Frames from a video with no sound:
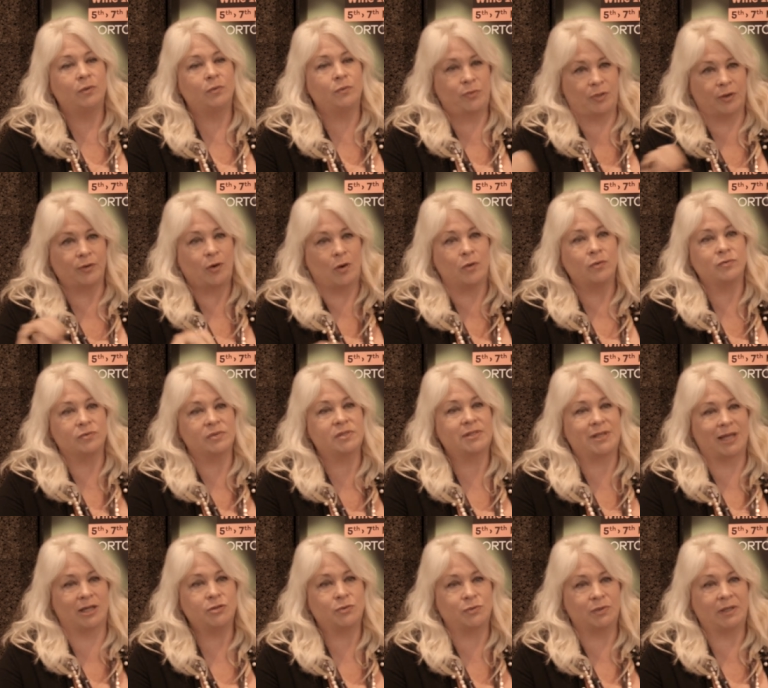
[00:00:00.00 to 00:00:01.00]
their own
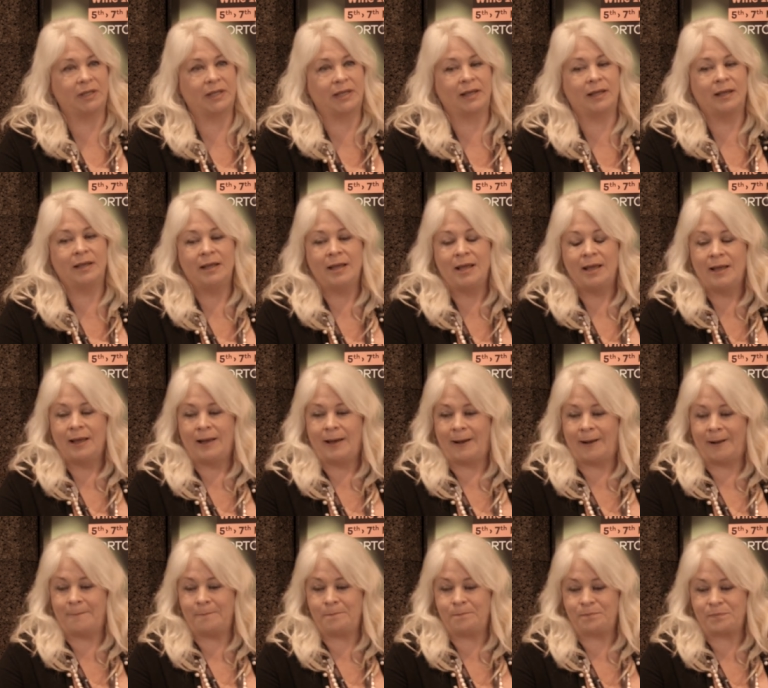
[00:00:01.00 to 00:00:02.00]
scheduling. Yeah.
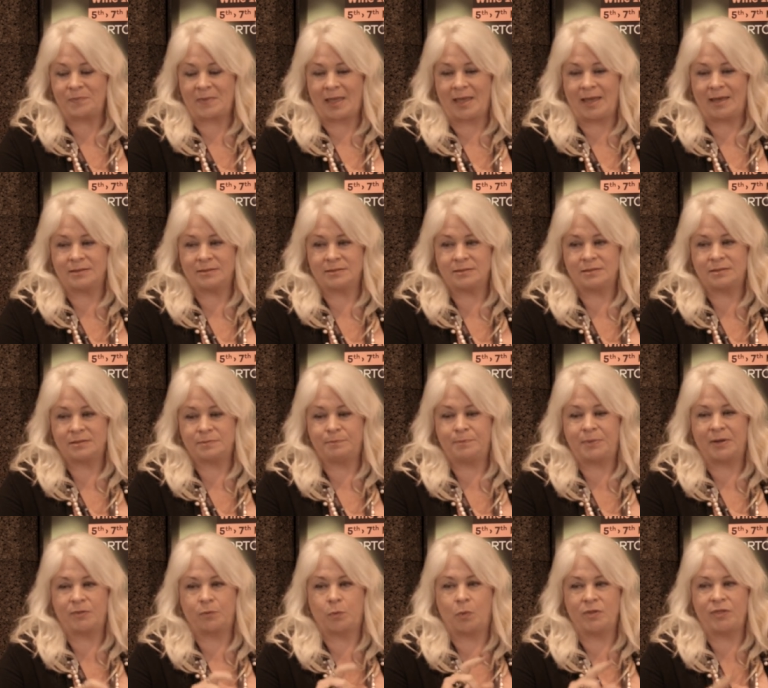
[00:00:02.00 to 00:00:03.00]
Um, and
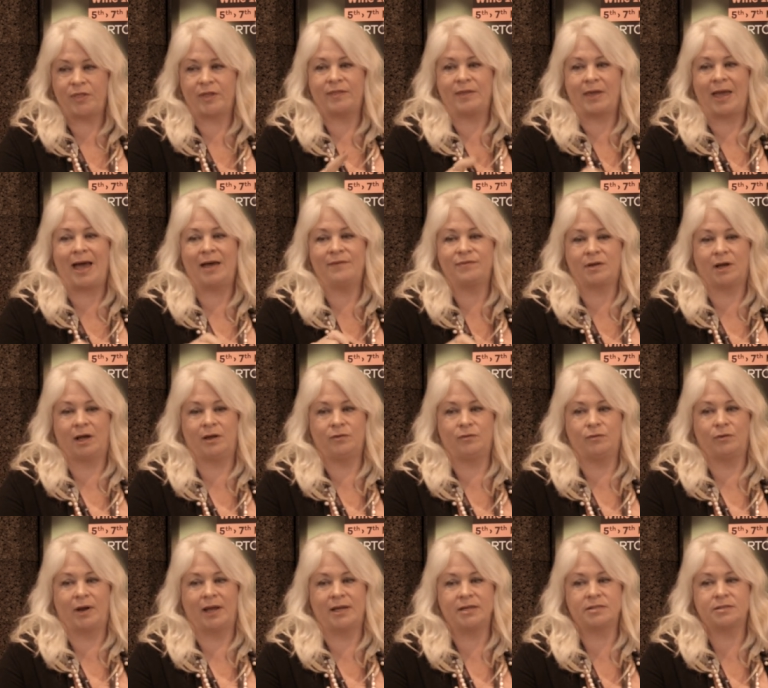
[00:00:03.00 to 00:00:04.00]
but one thing they have
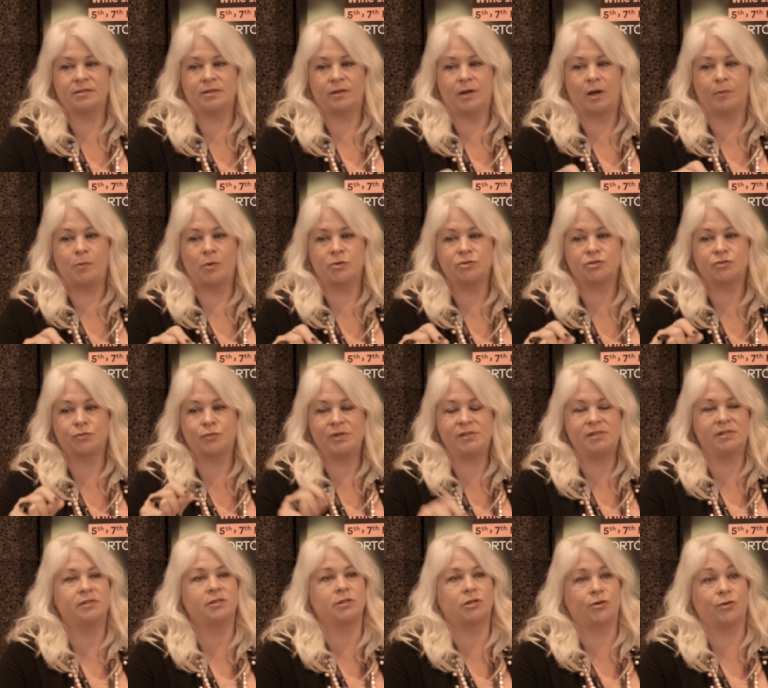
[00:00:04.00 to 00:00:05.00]
gotten right, our most
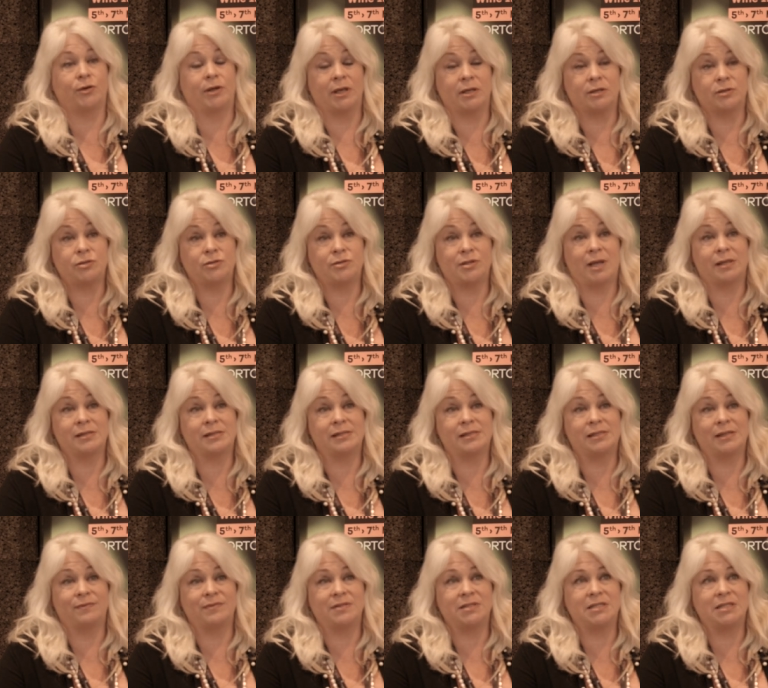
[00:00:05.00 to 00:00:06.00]
recent decree in two thousand
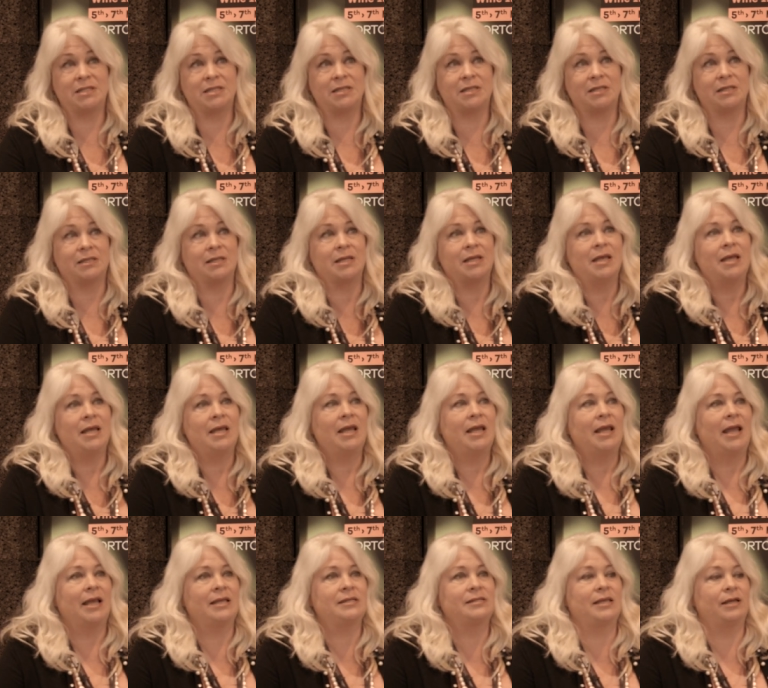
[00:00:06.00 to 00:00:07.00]
seventeen,
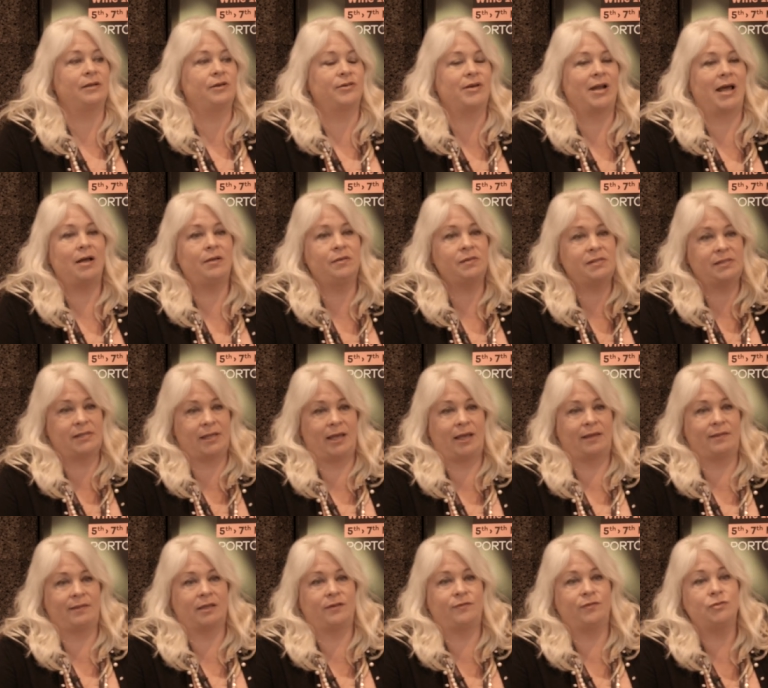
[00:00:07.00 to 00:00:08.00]
is they are now
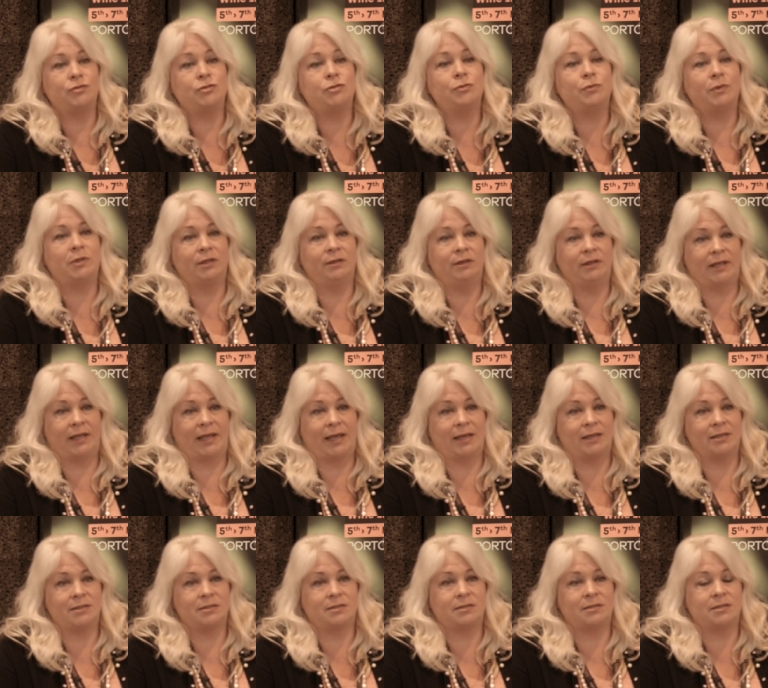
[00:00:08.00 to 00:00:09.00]
saying that if you do
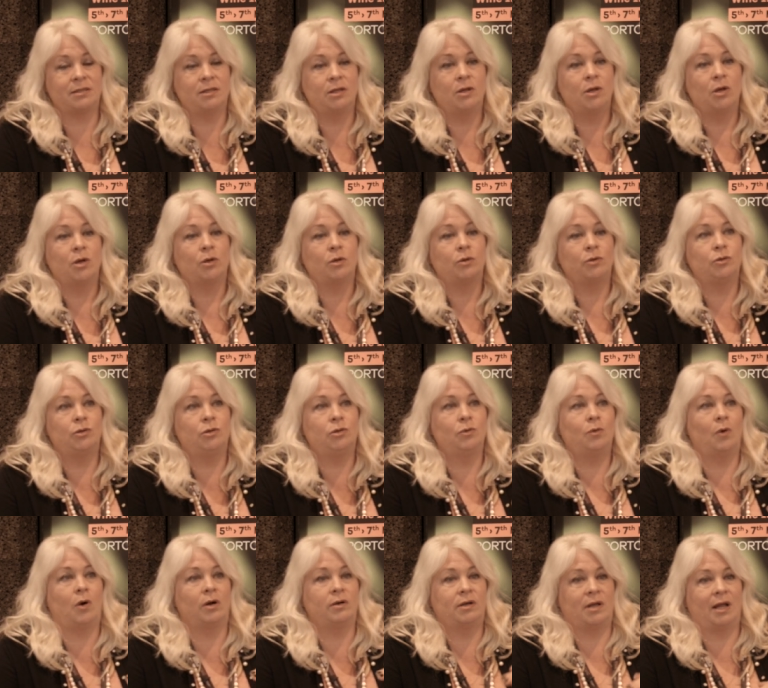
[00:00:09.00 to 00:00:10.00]
irrigate,
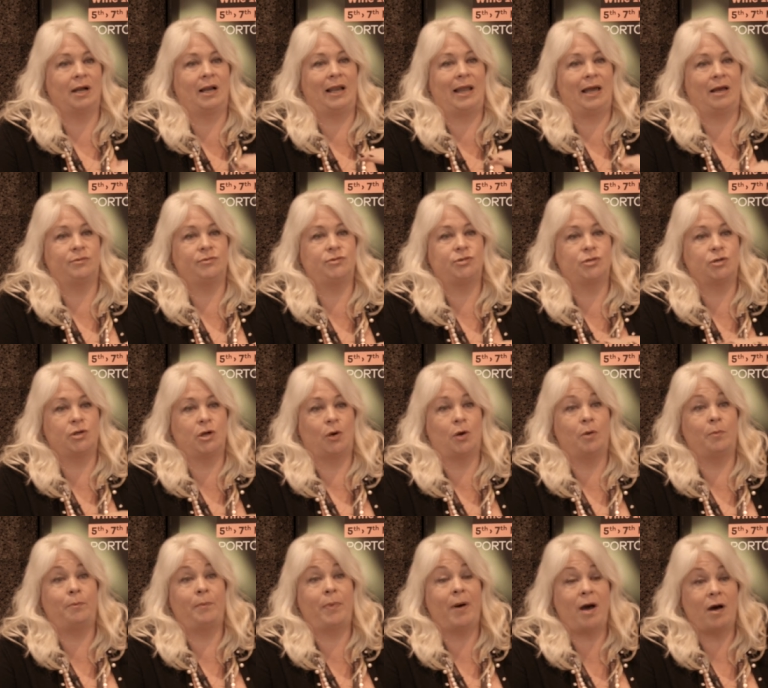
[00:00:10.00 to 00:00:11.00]
you are not allowed to go
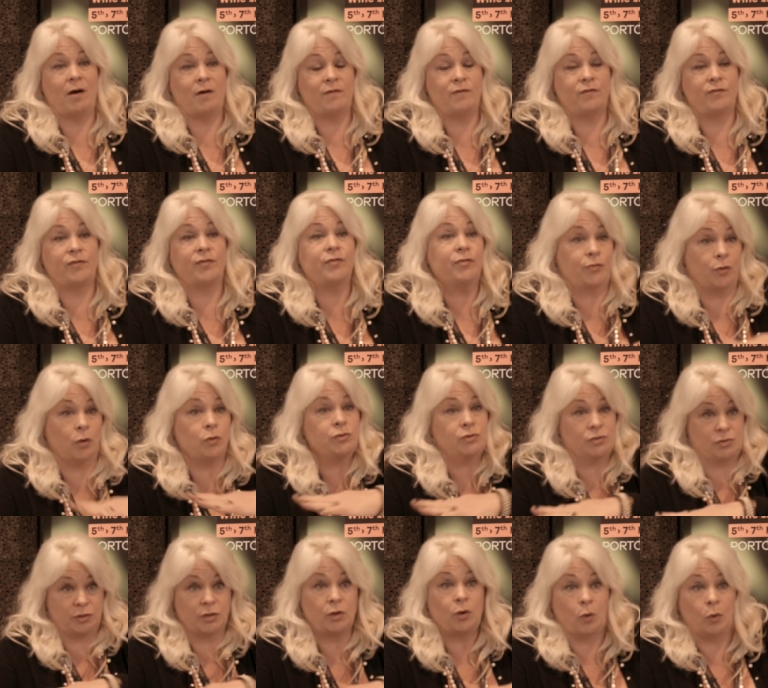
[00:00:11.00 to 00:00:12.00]
above
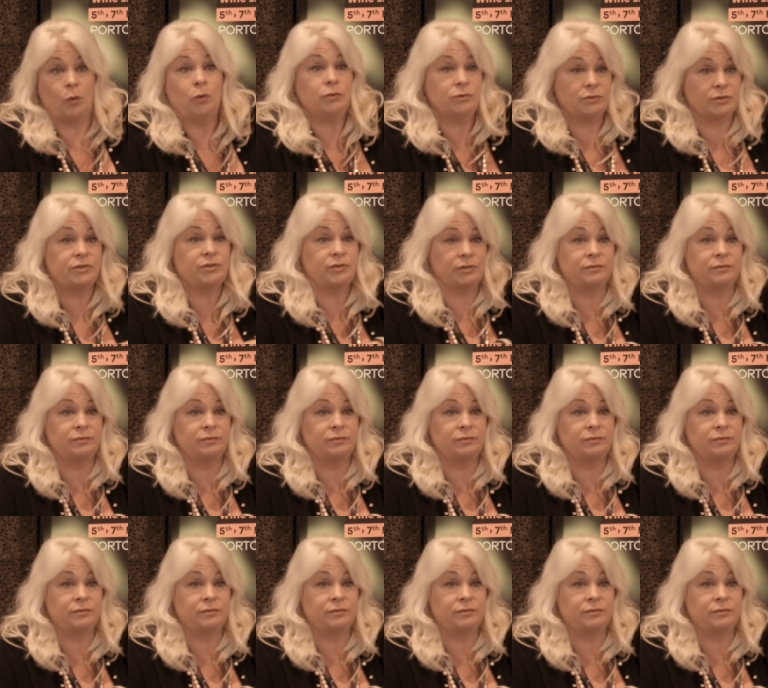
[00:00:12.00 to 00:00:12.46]
those the old